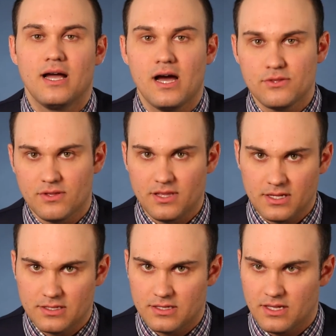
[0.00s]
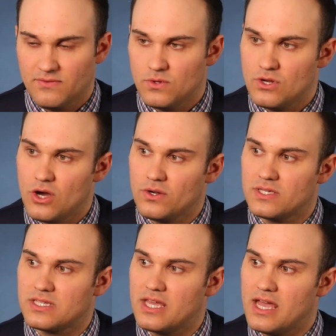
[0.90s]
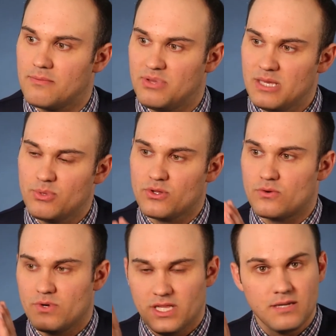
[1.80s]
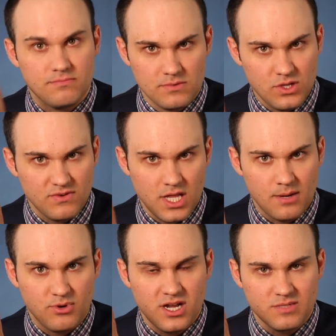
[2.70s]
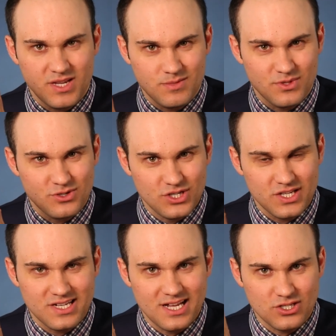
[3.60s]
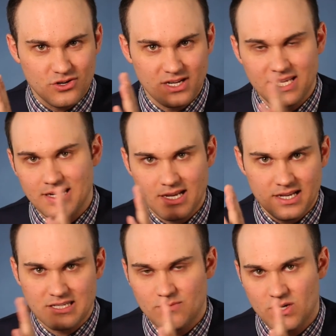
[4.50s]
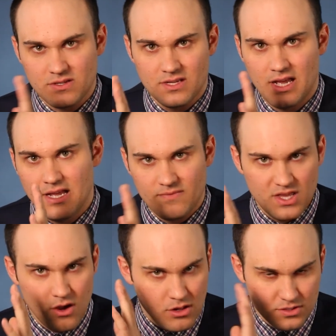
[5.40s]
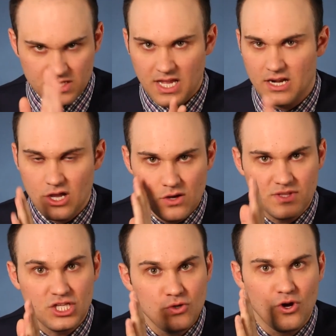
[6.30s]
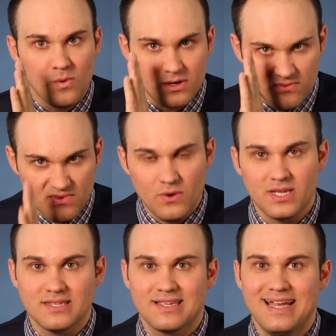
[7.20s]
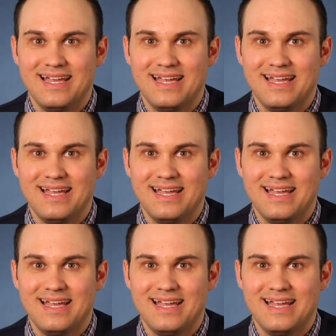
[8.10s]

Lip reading: Other things, if you notice that people are really, you have a lot of prospects, but they're just not turning into customers, they all are saying no, then you know where to focus.